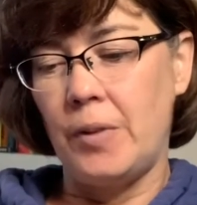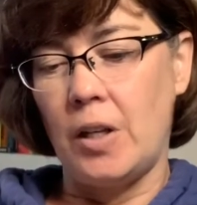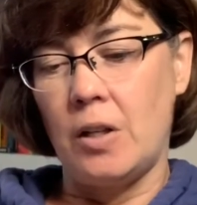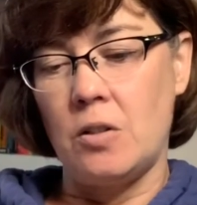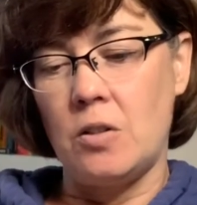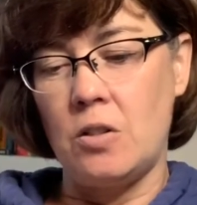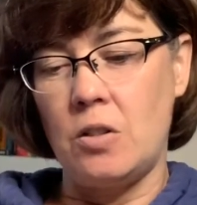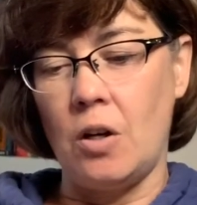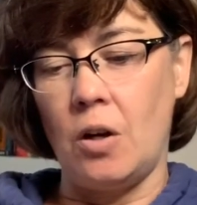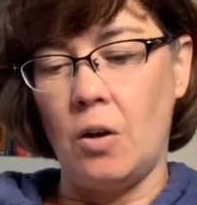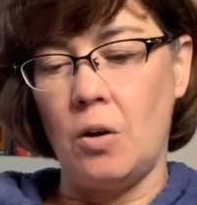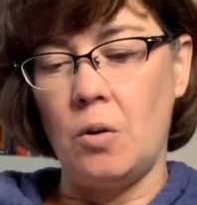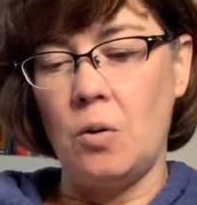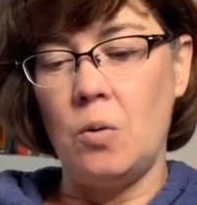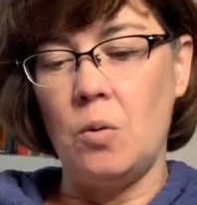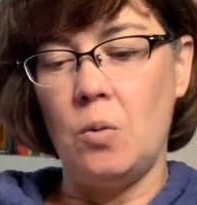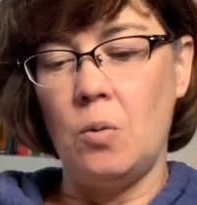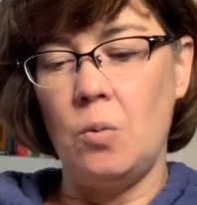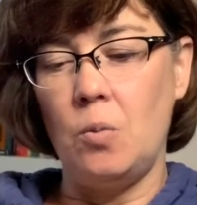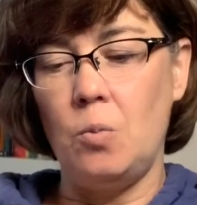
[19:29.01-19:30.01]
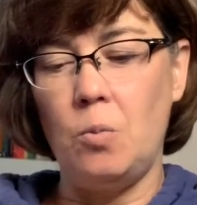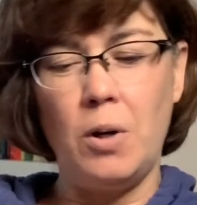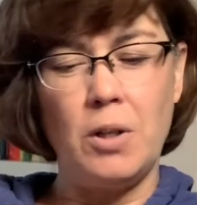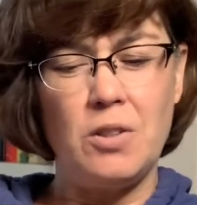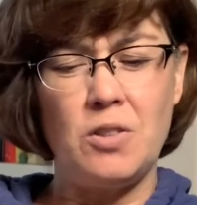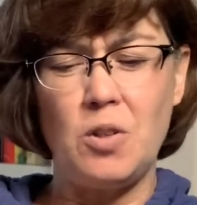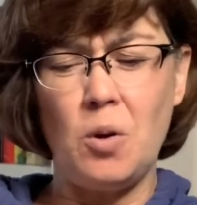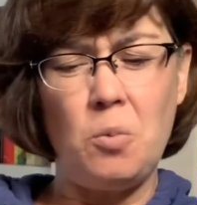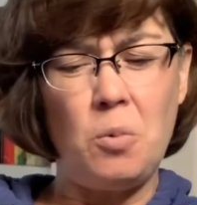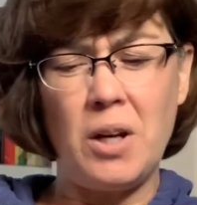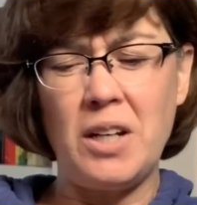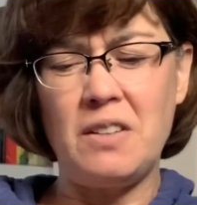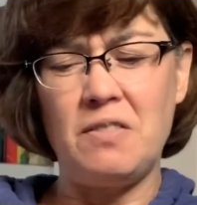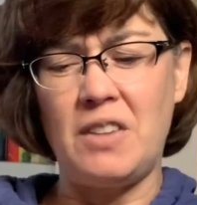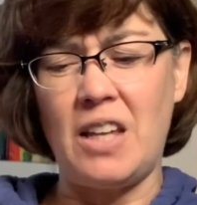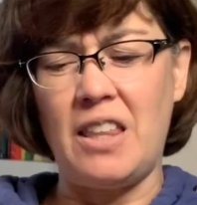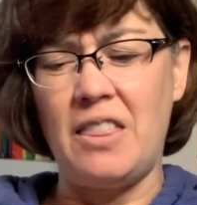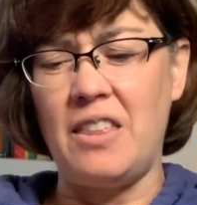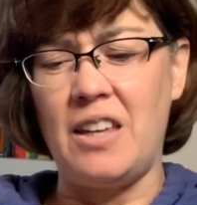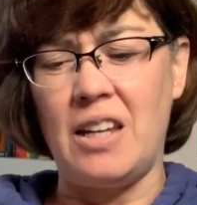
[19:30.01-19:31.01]
So what if
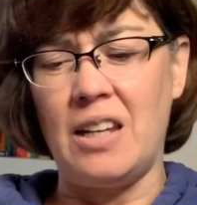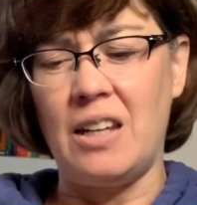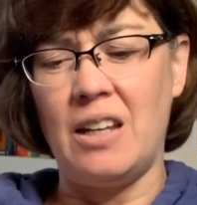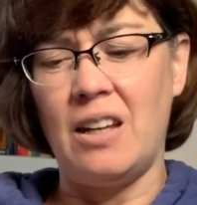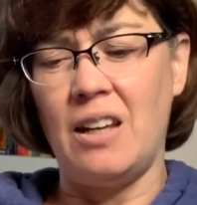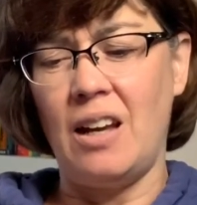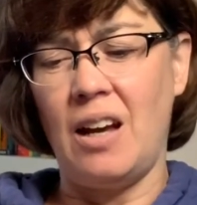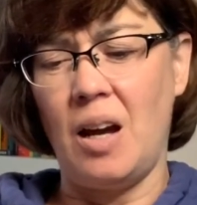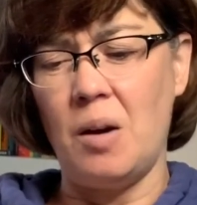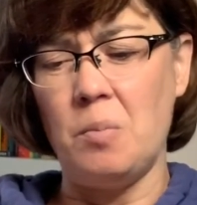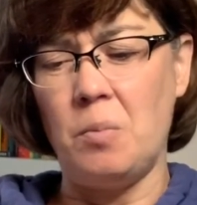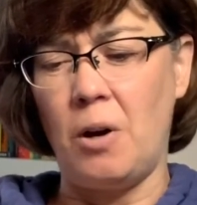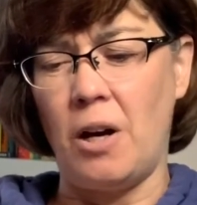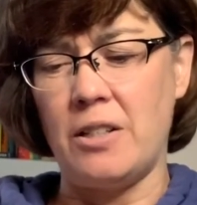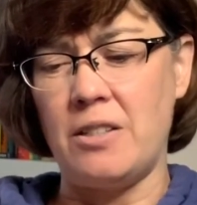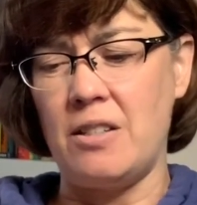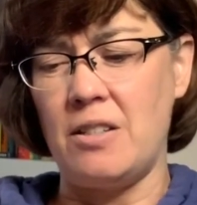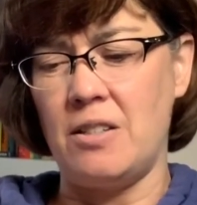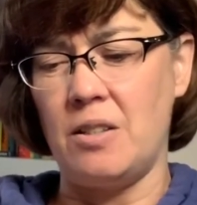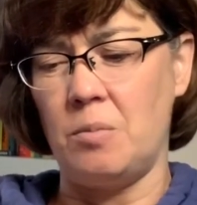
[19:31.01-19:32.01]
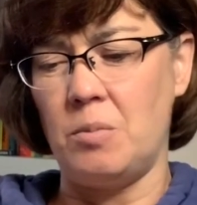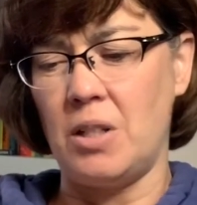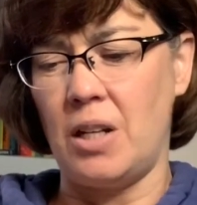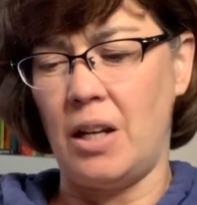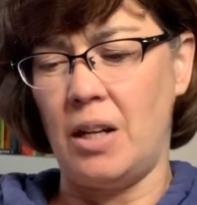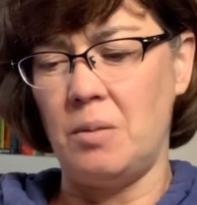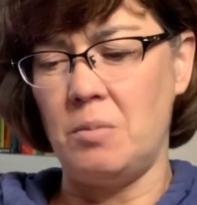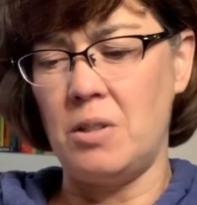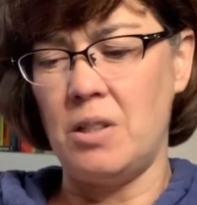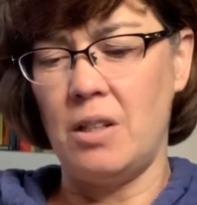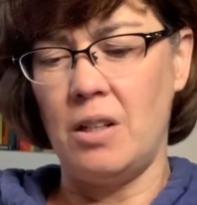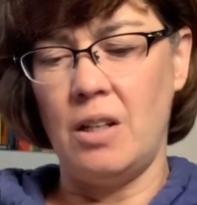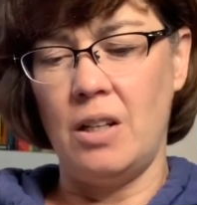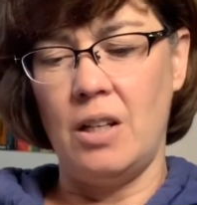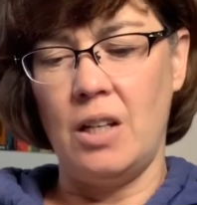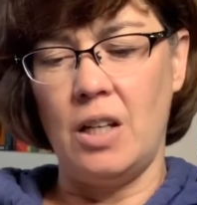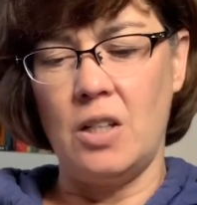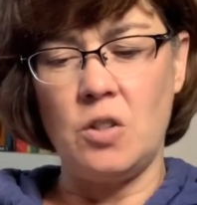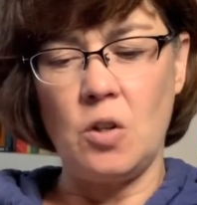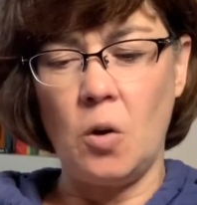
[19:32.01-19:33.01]
they think I'm bossy sometimes?
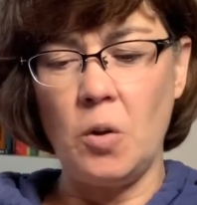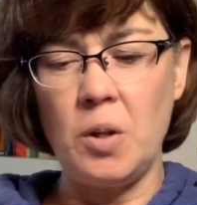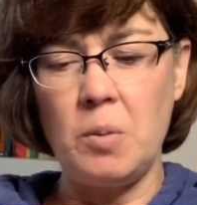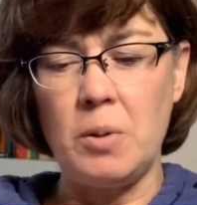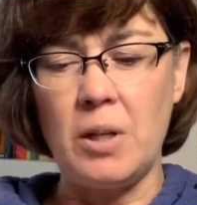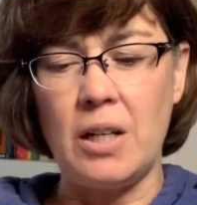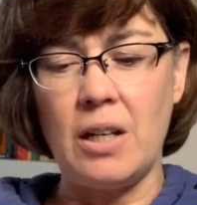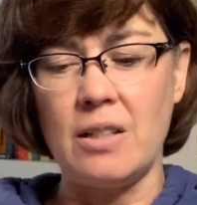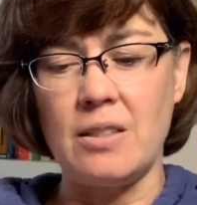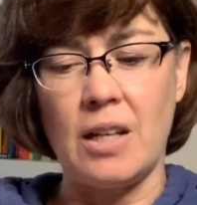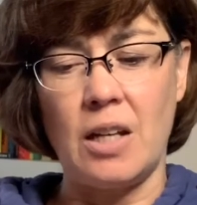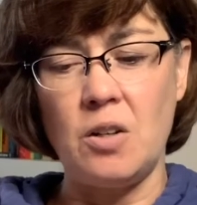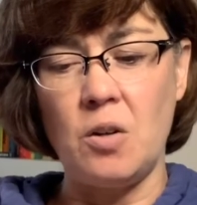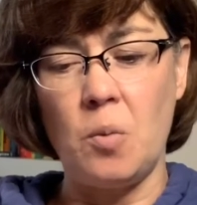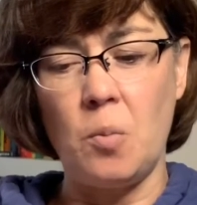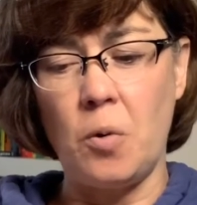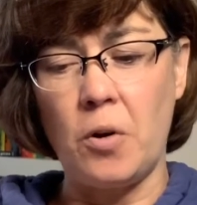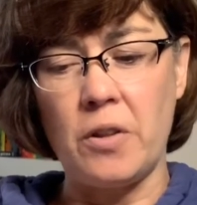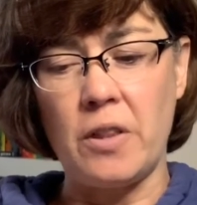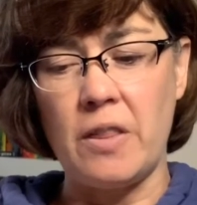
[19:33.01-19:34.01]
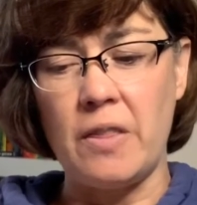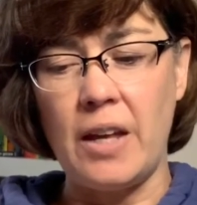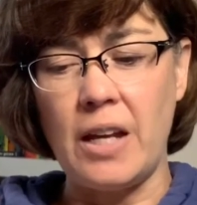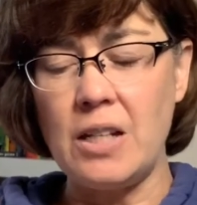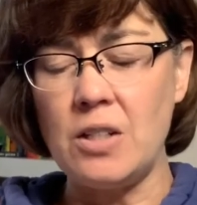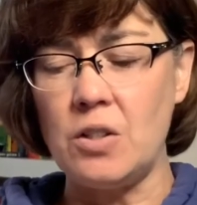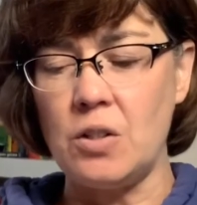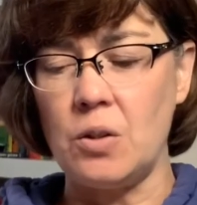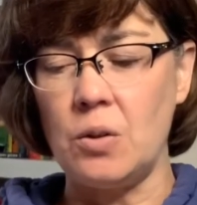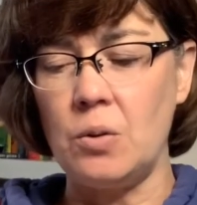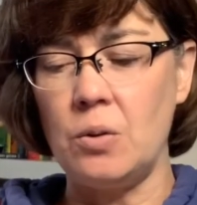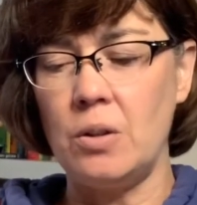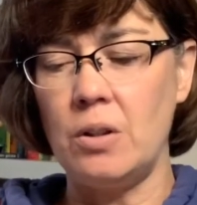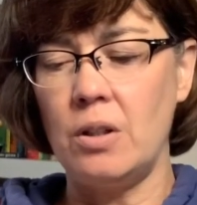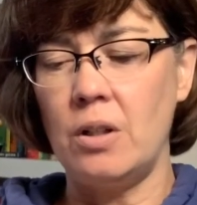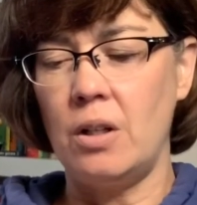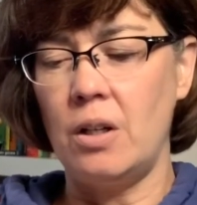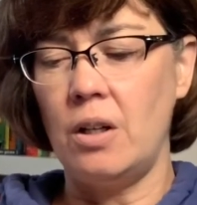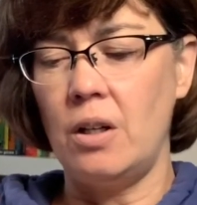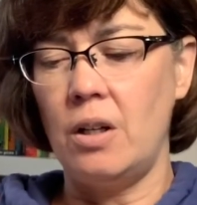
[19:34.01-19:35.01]
It's only because I know more than they do.
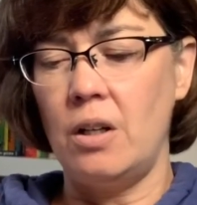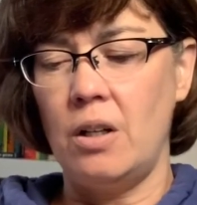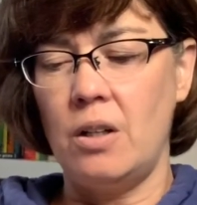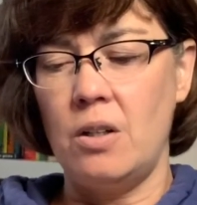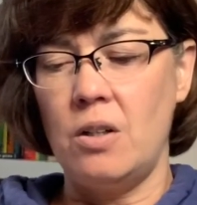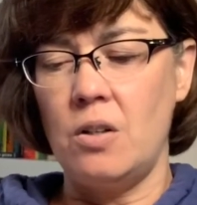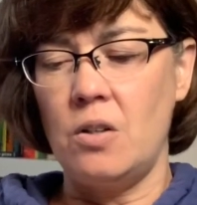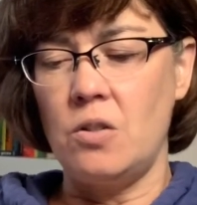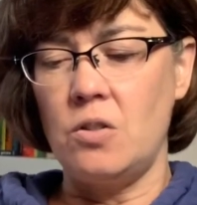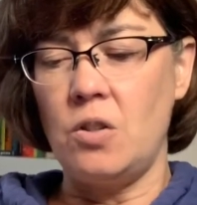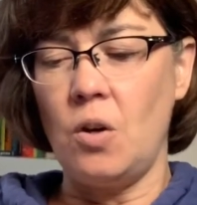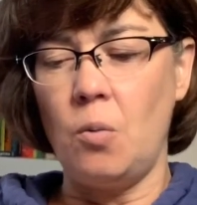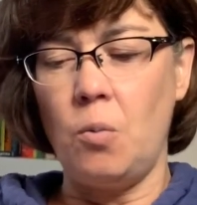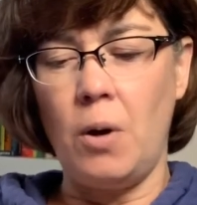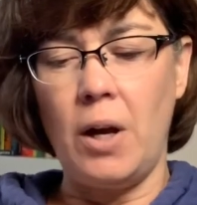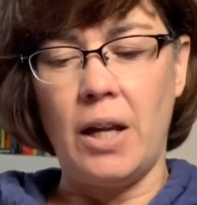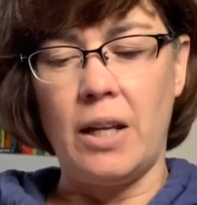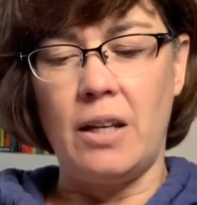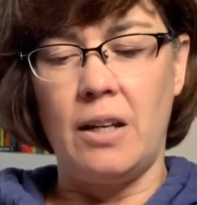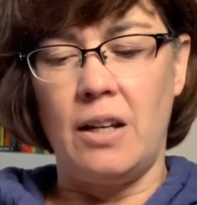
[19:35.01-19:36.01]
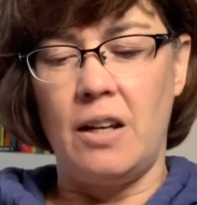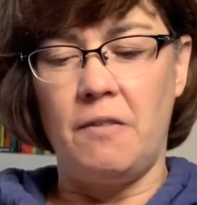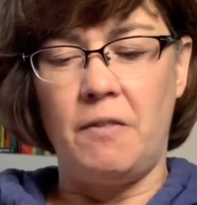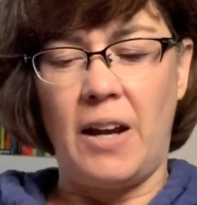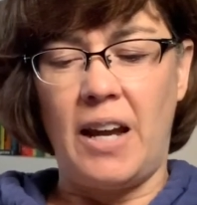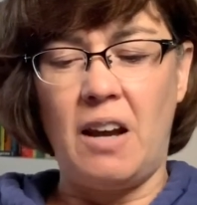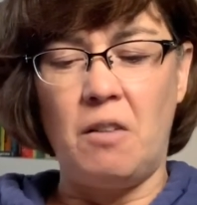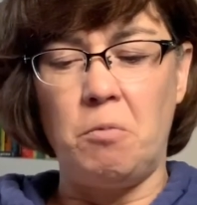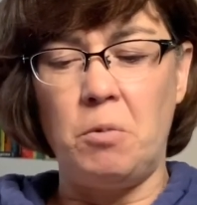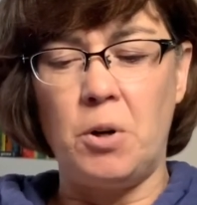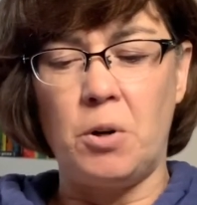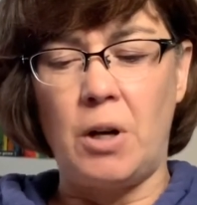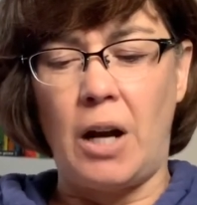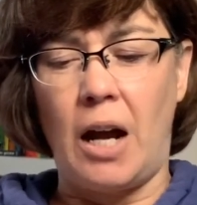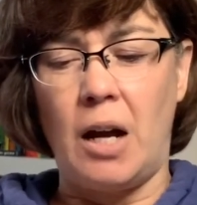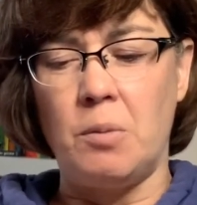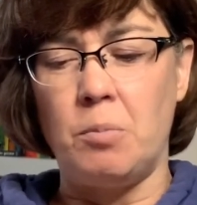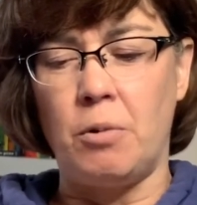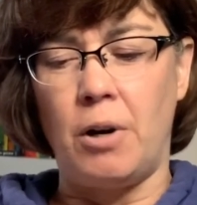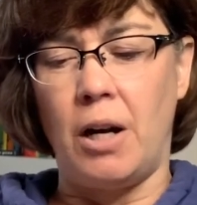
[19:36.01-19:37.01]
So what if I have weird
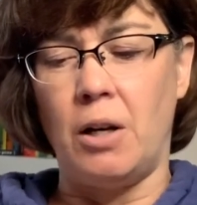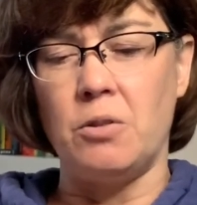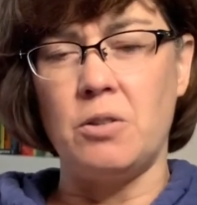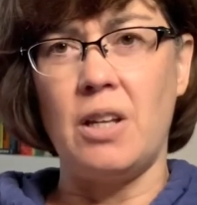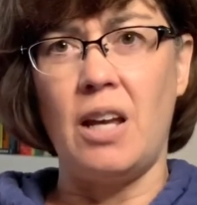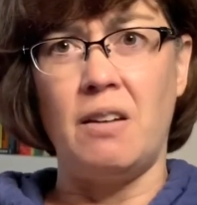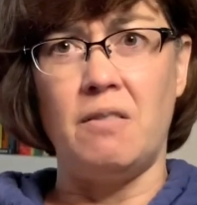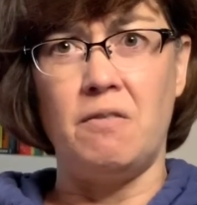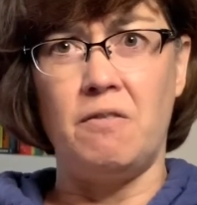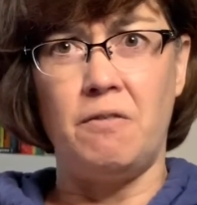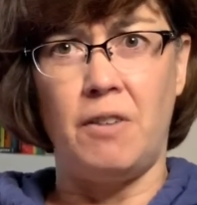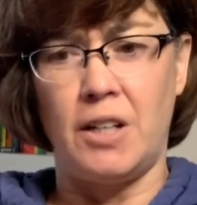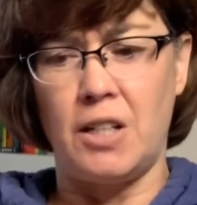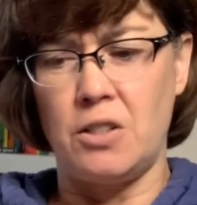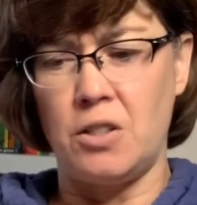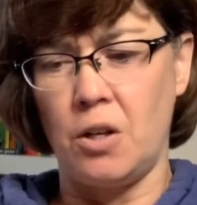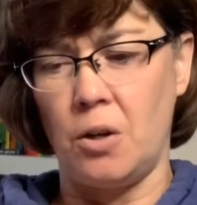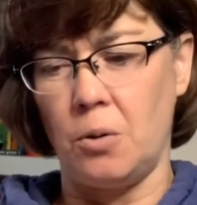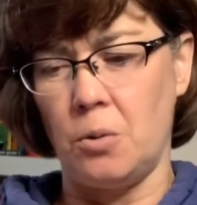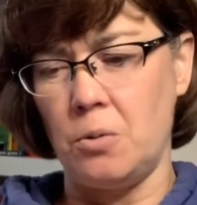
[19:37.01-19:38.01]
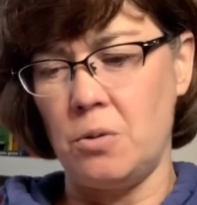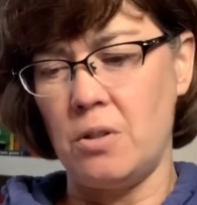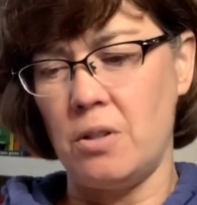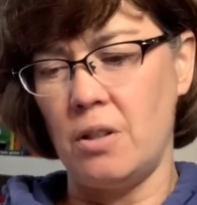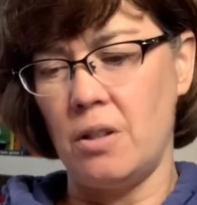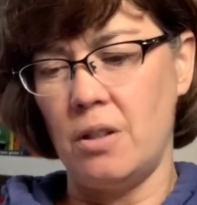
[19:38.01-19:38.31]
eyebrows and funny toes?